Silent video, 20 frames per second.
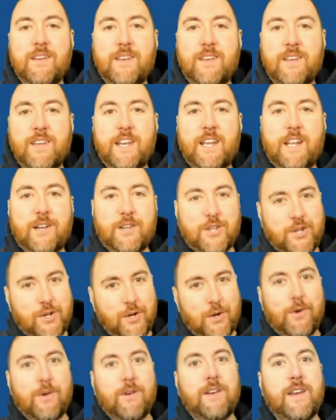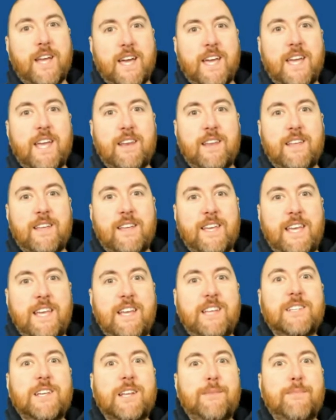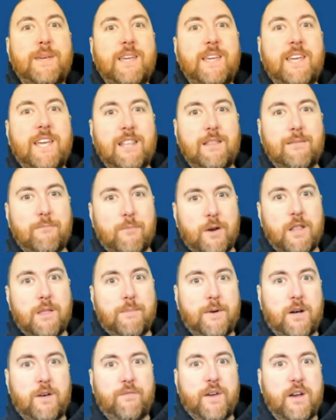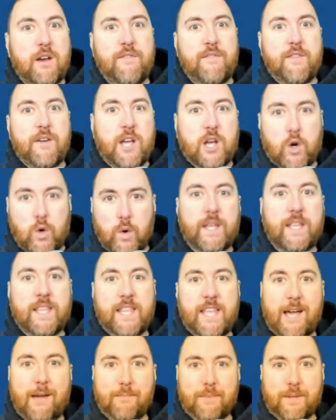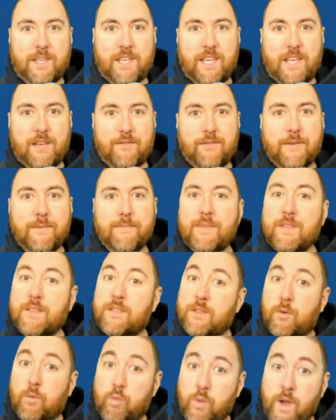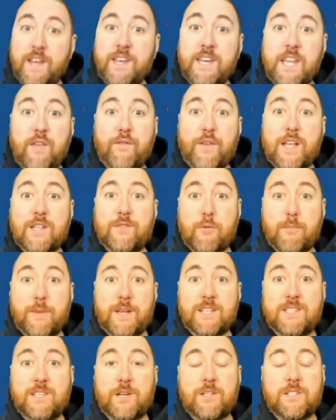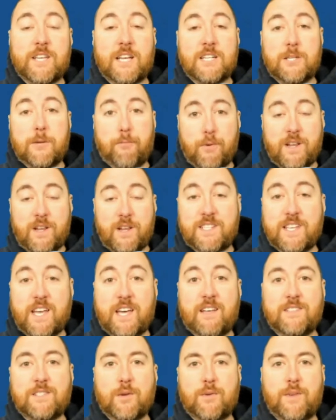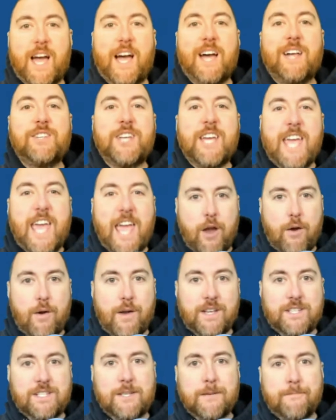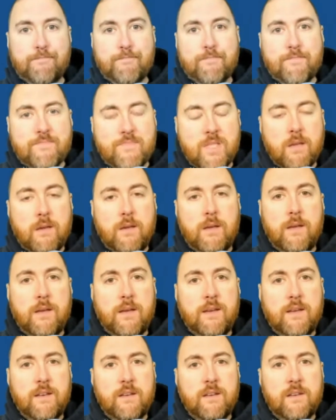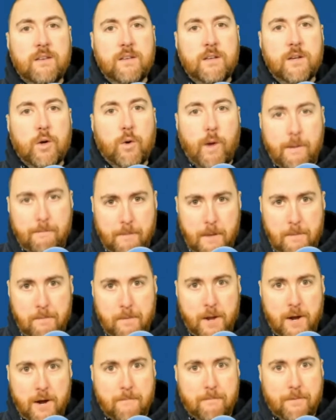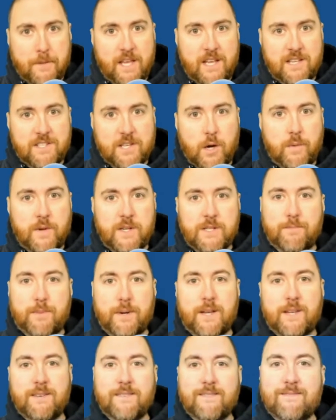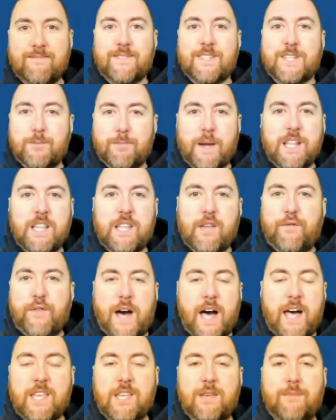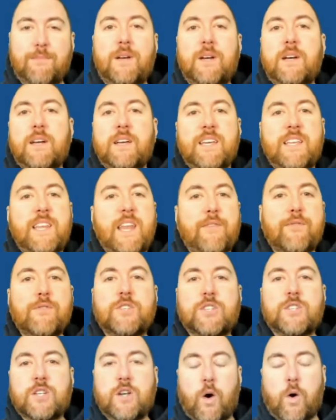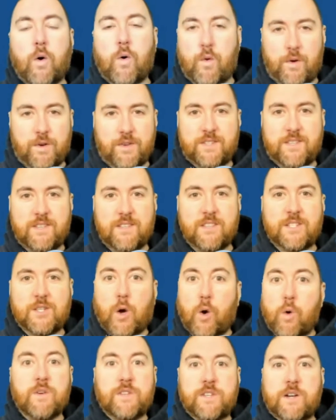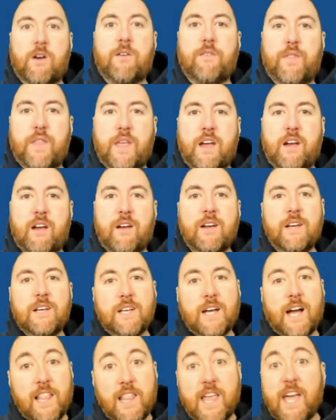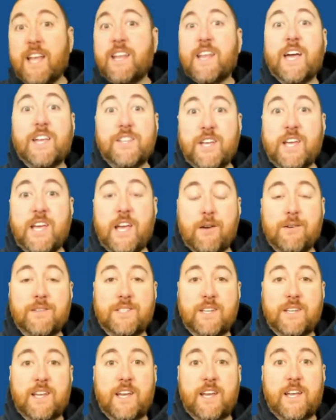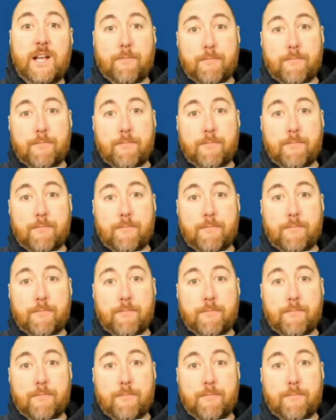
And on a short night, he's going to be getting rid of the ball very, very quickly, I believe. The run defense for Minnesota is actually pretty solid. So Najee Harris, great PPR play as always, but despite the volume, he never scores. The scores aren't there. I like Najee Harris tonight.